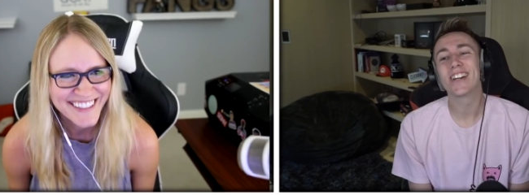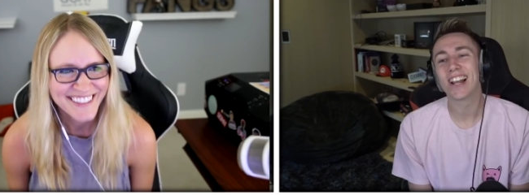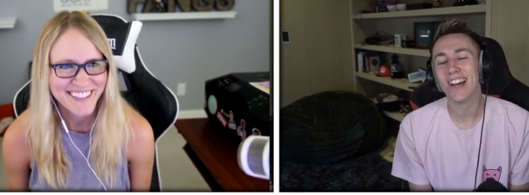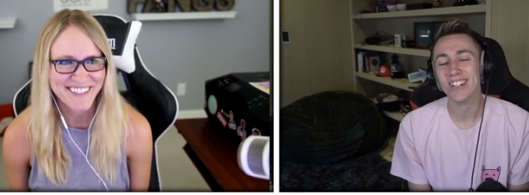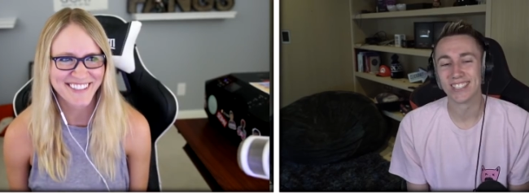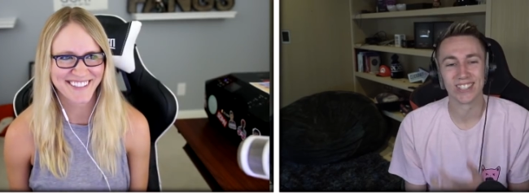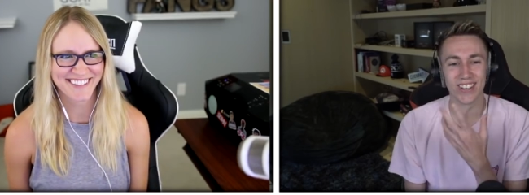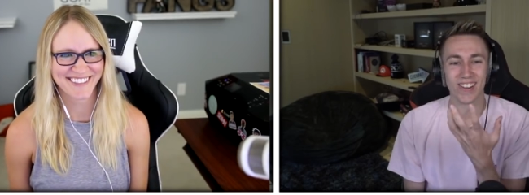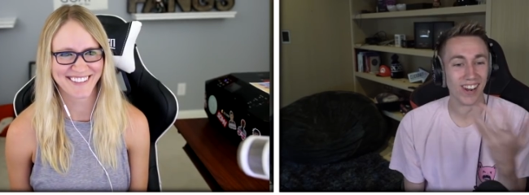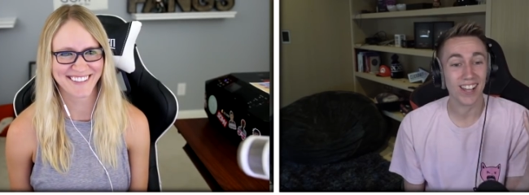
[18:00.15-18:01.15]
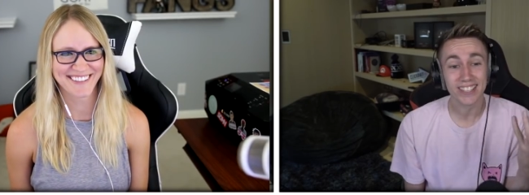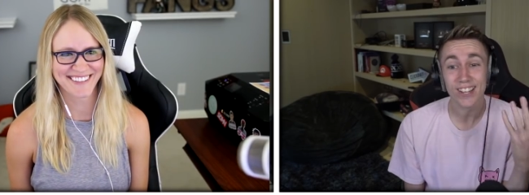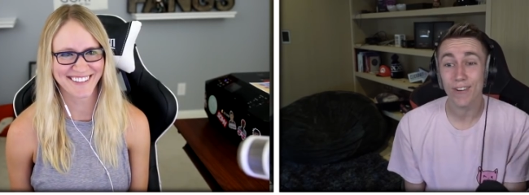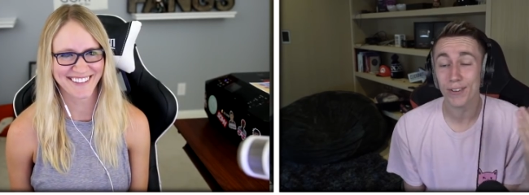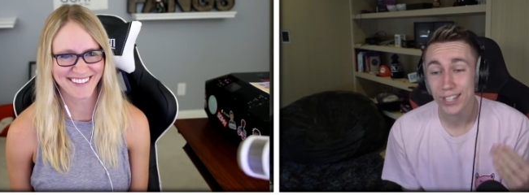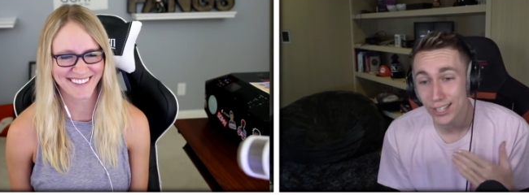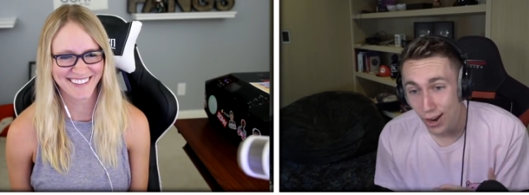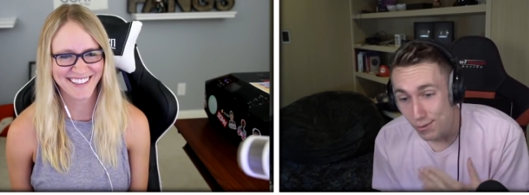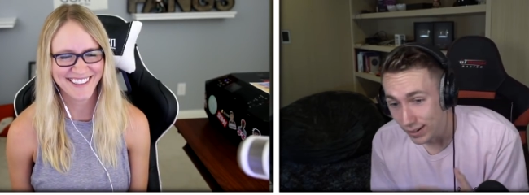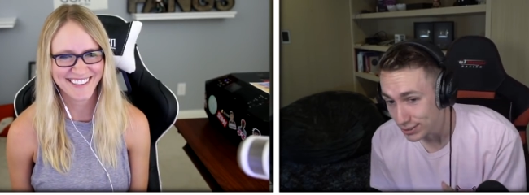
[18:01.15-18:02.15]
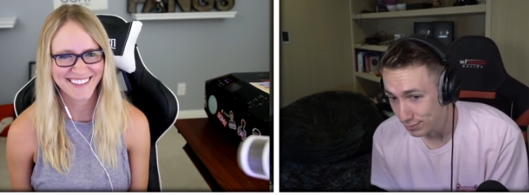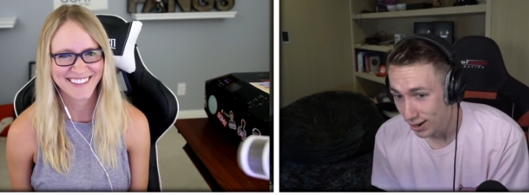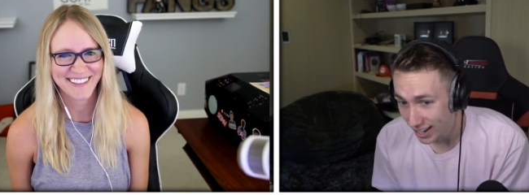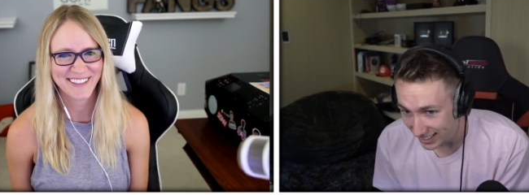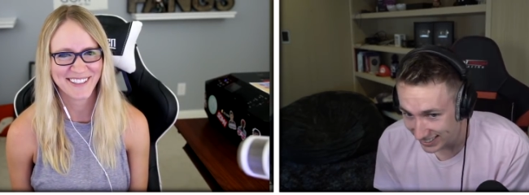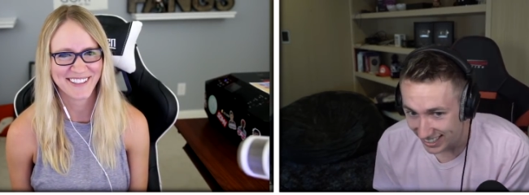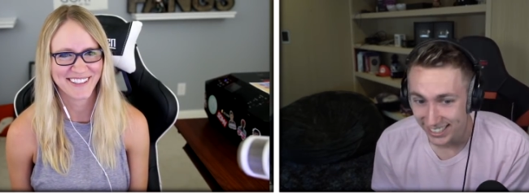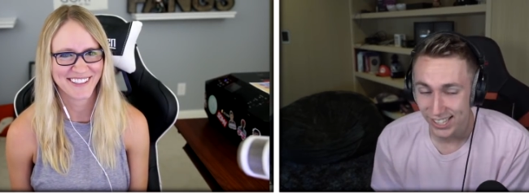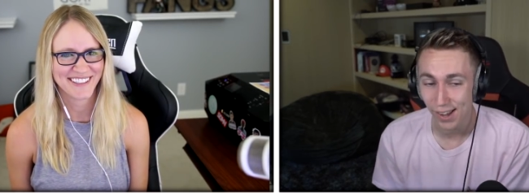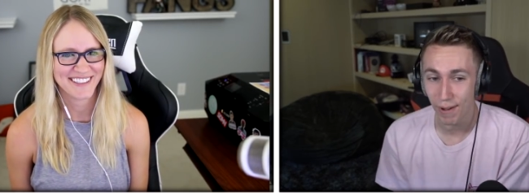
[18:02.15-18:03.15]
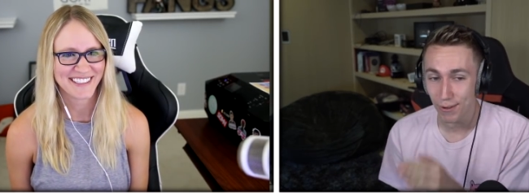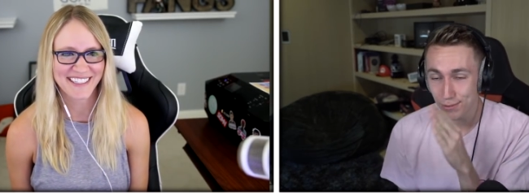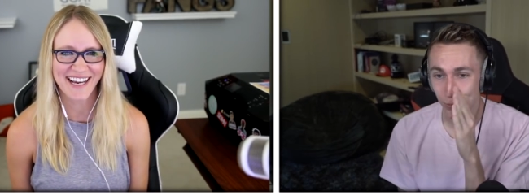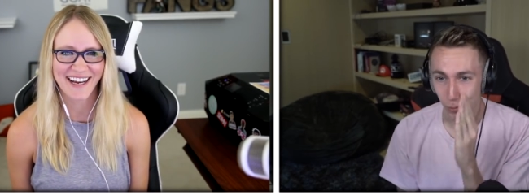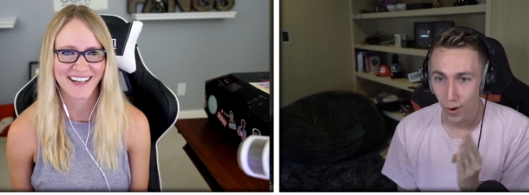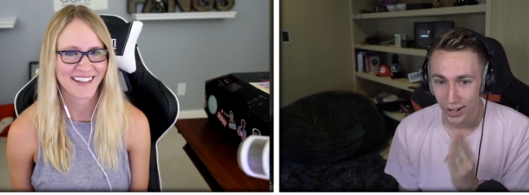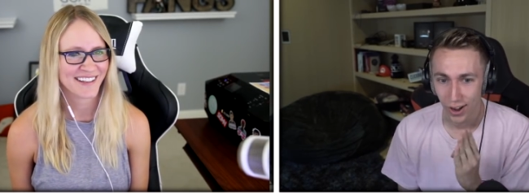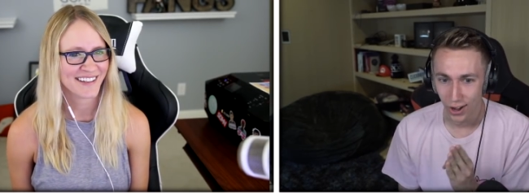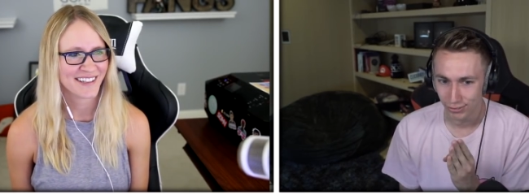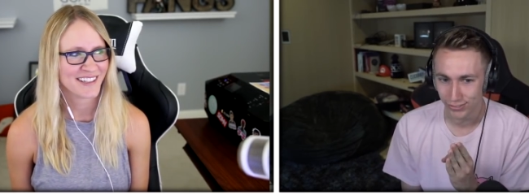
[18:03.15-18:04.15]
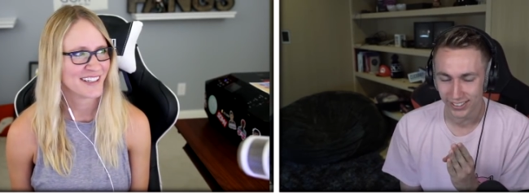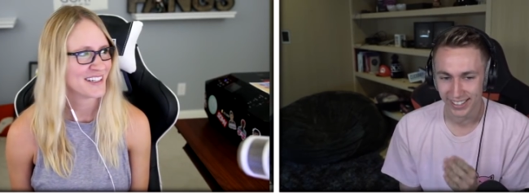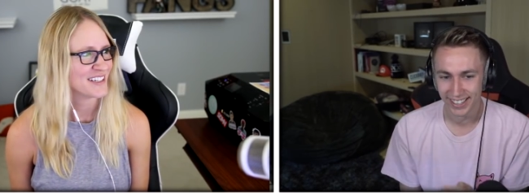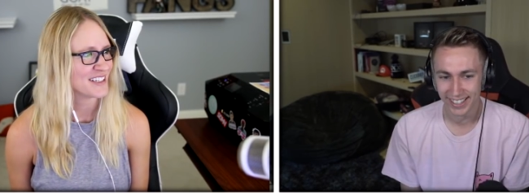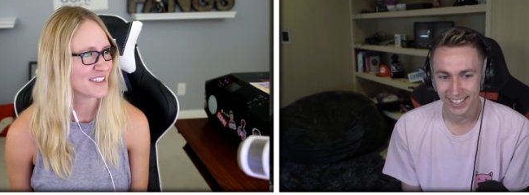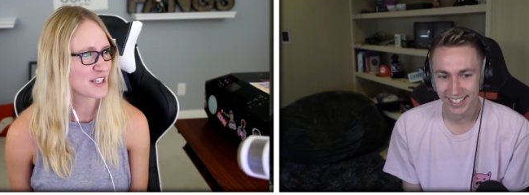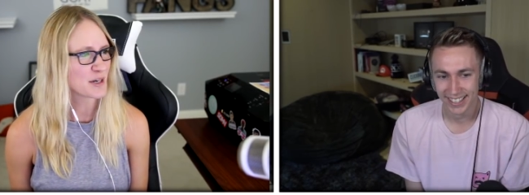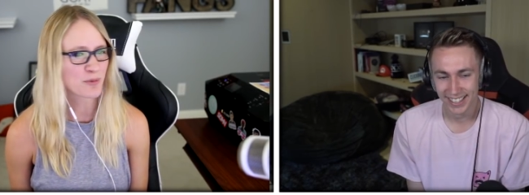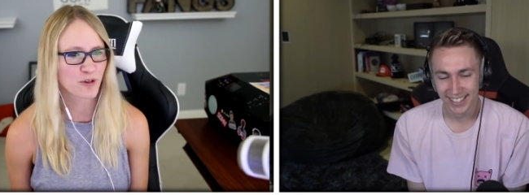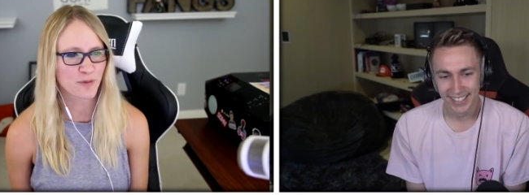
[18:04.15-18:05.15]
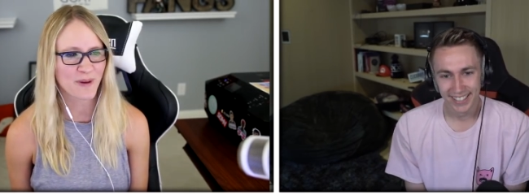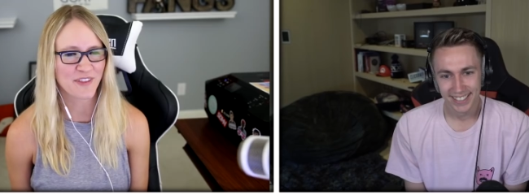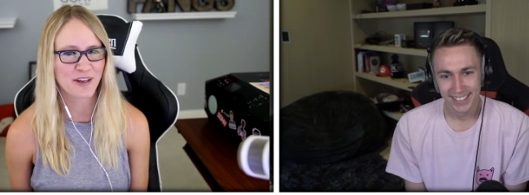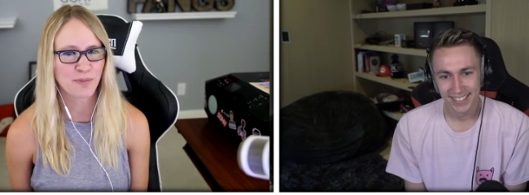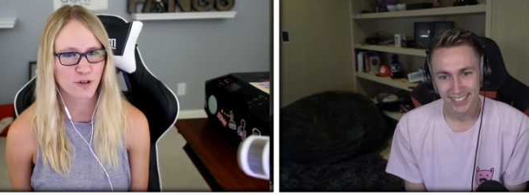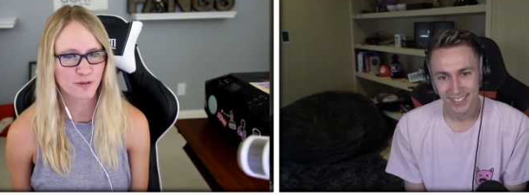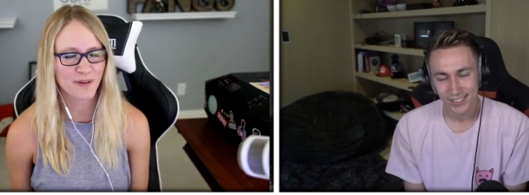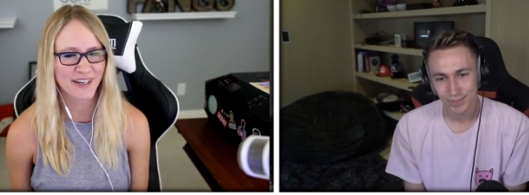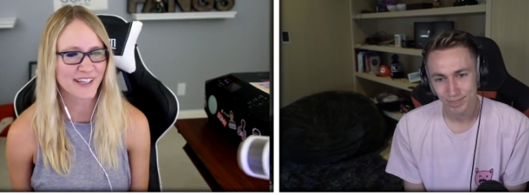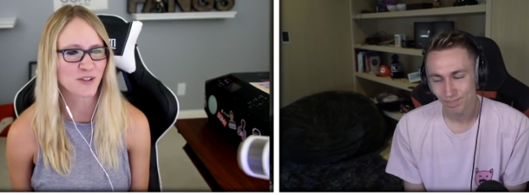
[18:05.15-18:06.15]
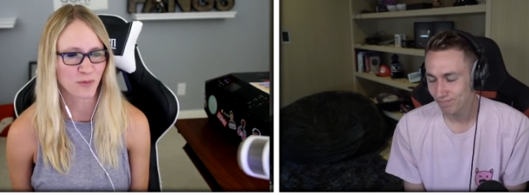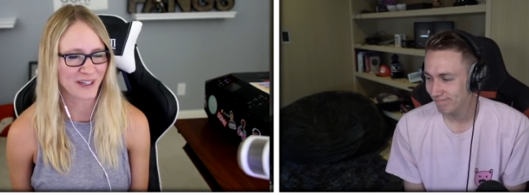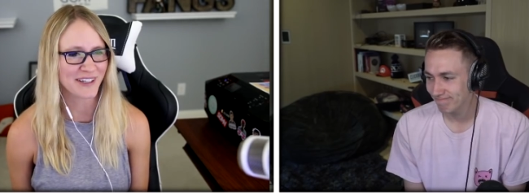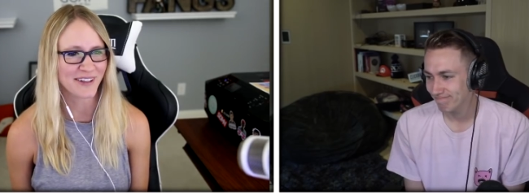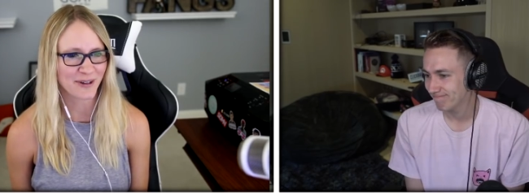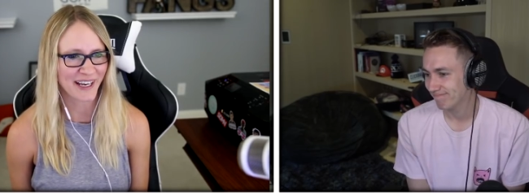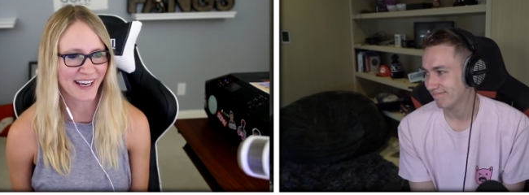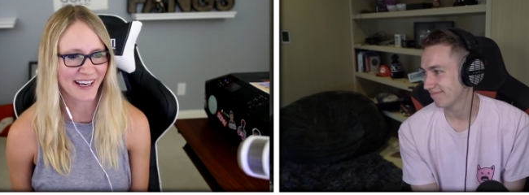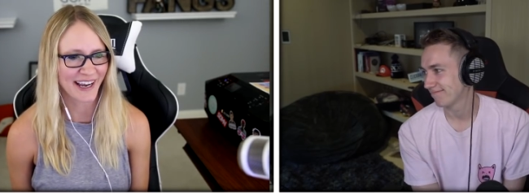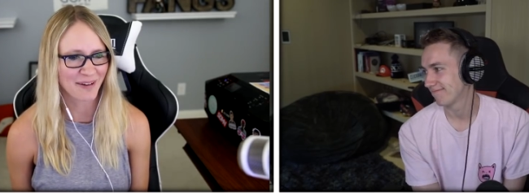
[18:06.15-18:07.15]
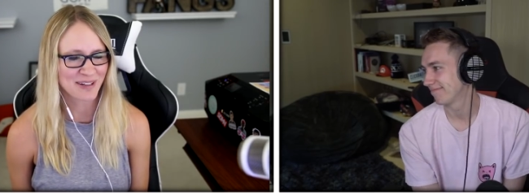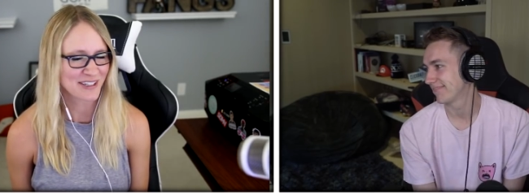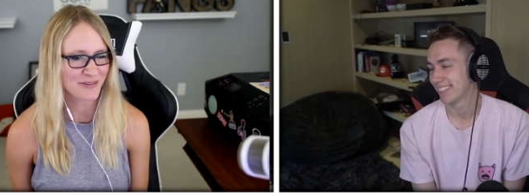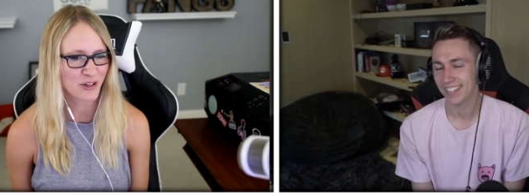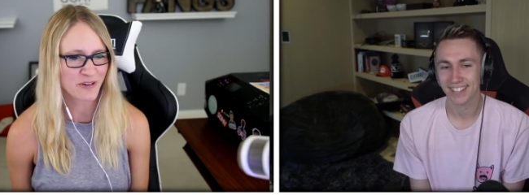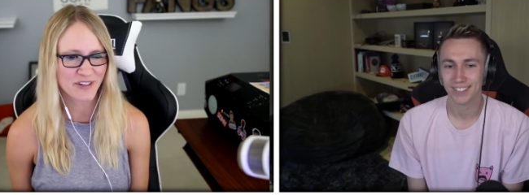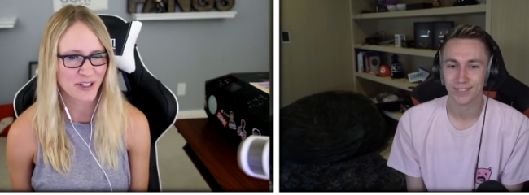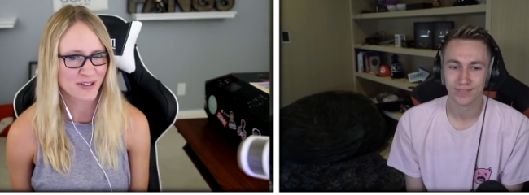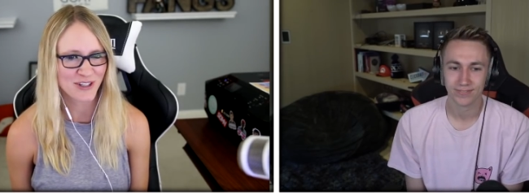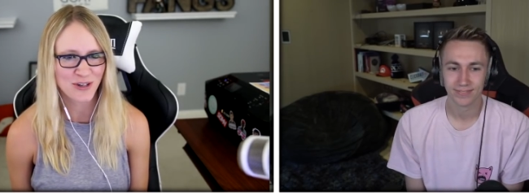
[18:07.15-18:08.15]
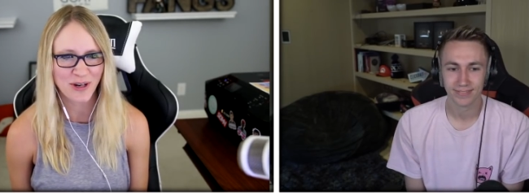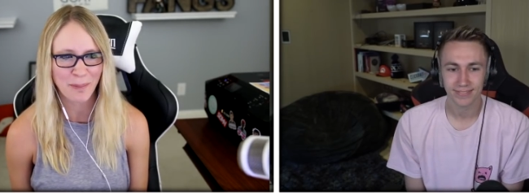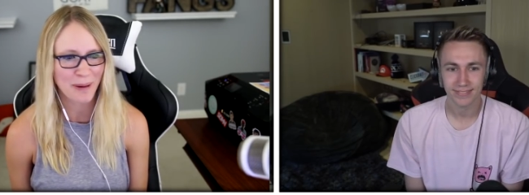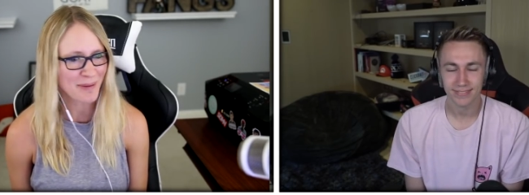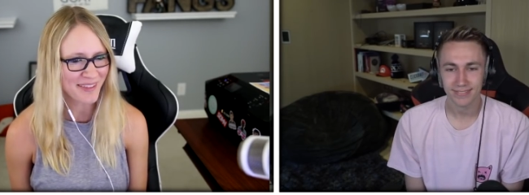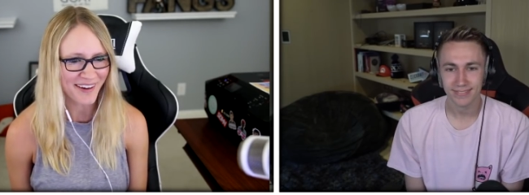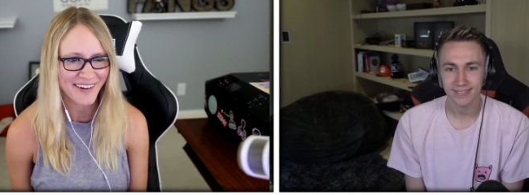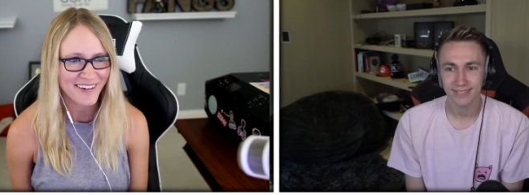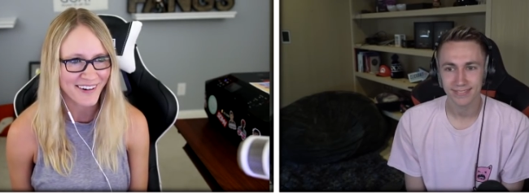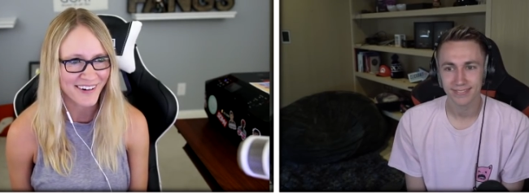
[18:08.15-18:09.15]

Speaker 1: So close as well. Last time I was so much worse. This time I
Speaker 2: was yeah. one off. The improvement. The improvement is real, okay? And we still have to go over to yours, and you could beat me there.